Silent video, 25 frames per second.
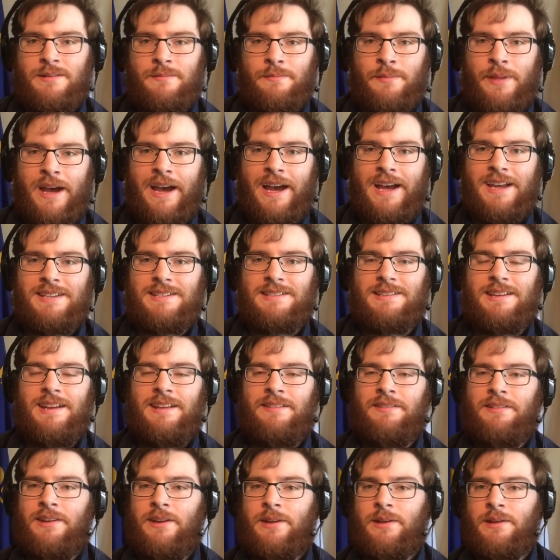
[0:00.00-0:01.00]
and pass,
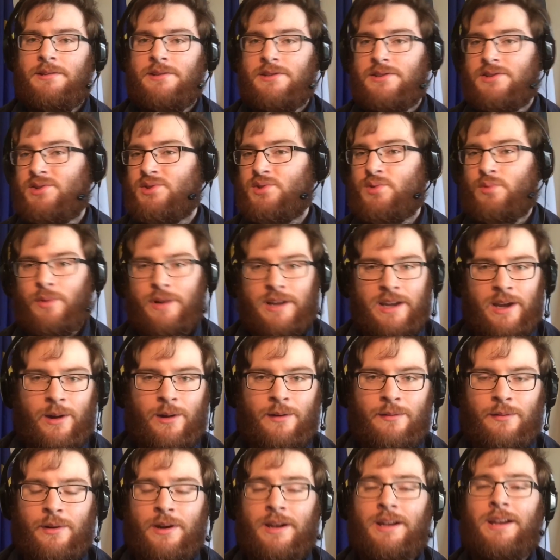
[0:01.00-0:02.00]
and then you can just swing
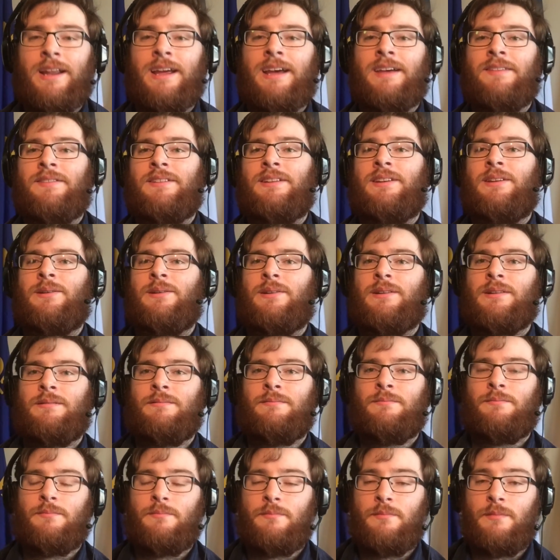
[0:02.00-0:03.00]
over it, and then you
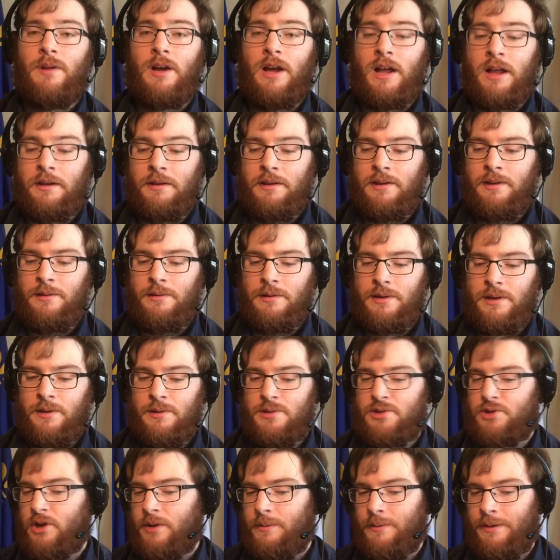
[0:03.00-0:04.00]
can you
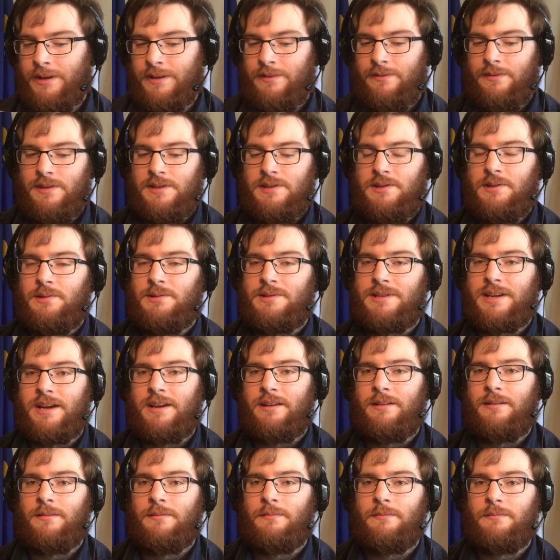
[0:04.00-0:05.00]
tributed the
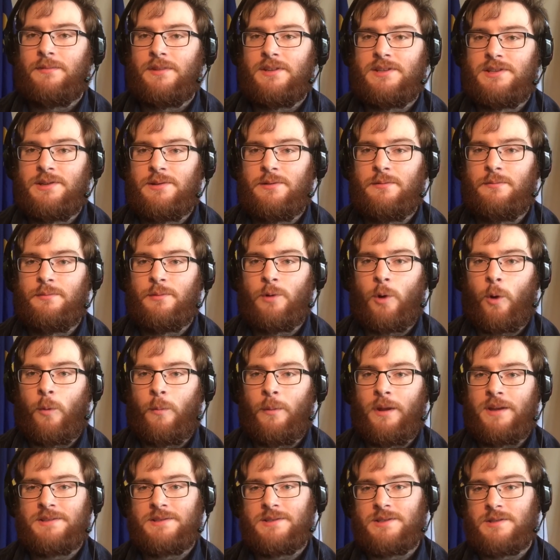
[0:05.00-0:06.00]
two normal
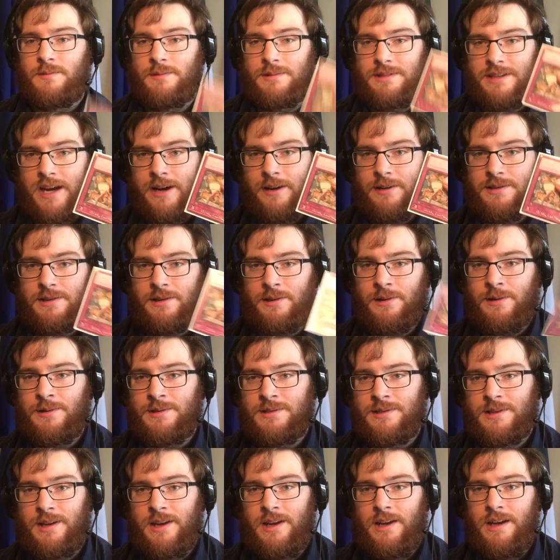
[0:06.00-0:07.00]
monsters with Tyrant
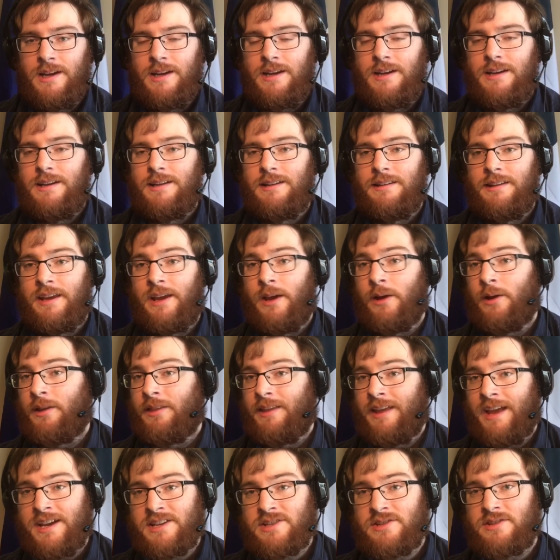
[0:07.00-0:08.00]
Throws. They go to
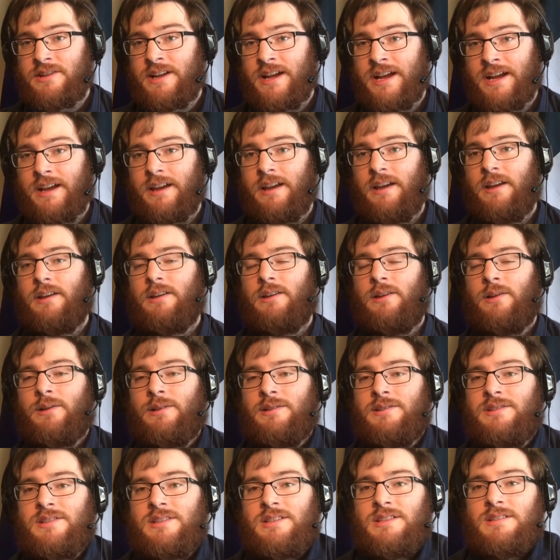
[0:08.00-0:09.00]
the extra deck. You
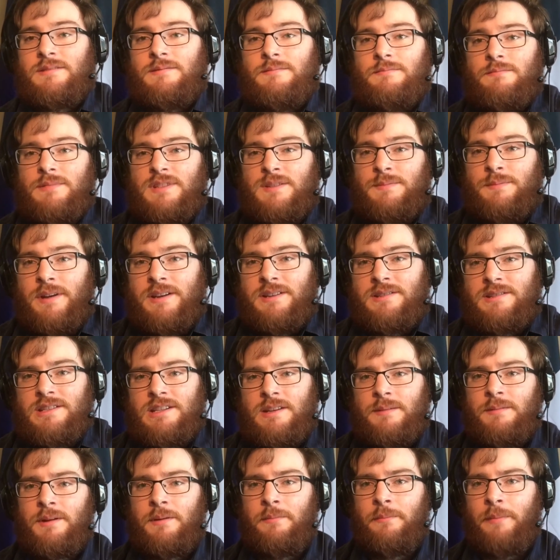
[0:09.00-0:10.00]
can just special
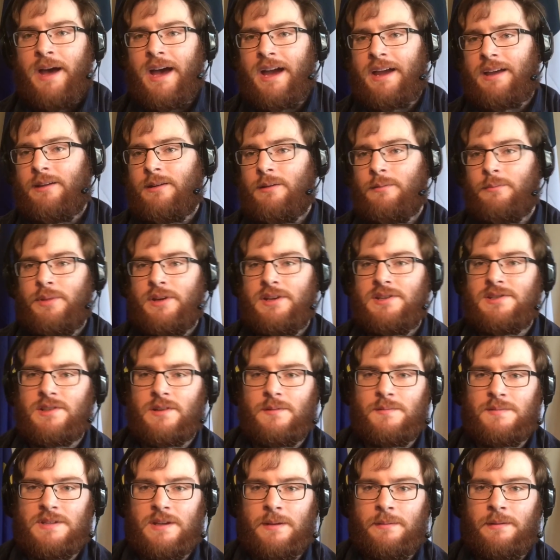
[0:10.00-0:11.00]
summon them back. You can
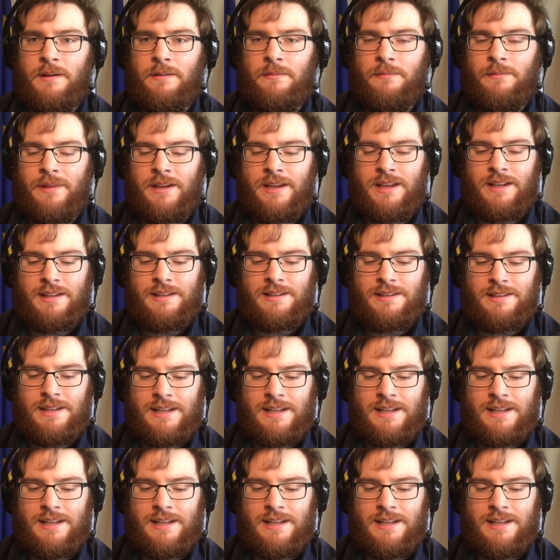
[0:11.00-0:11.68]
pendulum summon them.